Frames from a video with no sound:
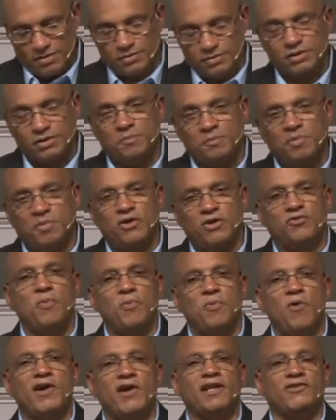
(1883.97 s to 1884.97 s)
Peter's
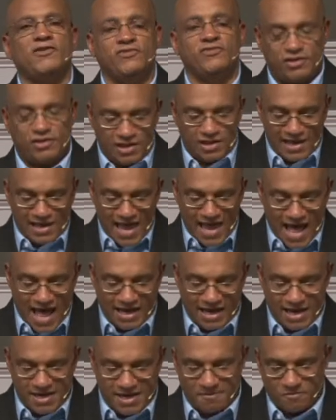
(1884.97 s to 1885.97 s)
point is that the
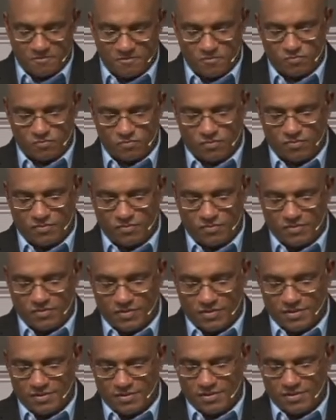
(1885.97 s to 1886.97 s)
lion
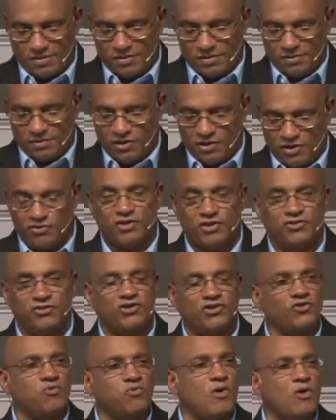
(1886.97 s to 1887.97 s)
doesn't
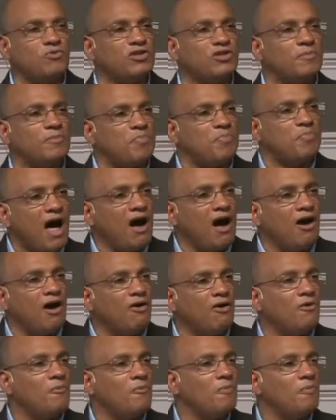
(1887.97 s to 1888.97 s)
just want to
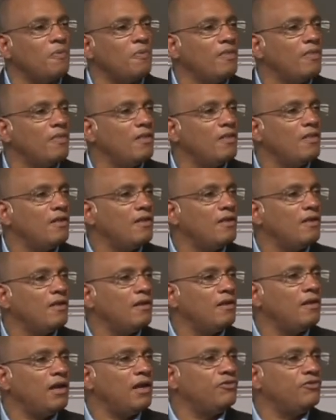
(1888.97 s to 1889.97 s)
paw
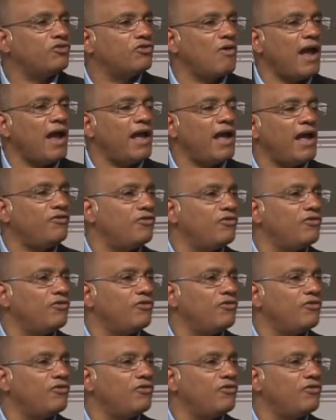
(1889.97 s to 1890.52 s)
and scratch.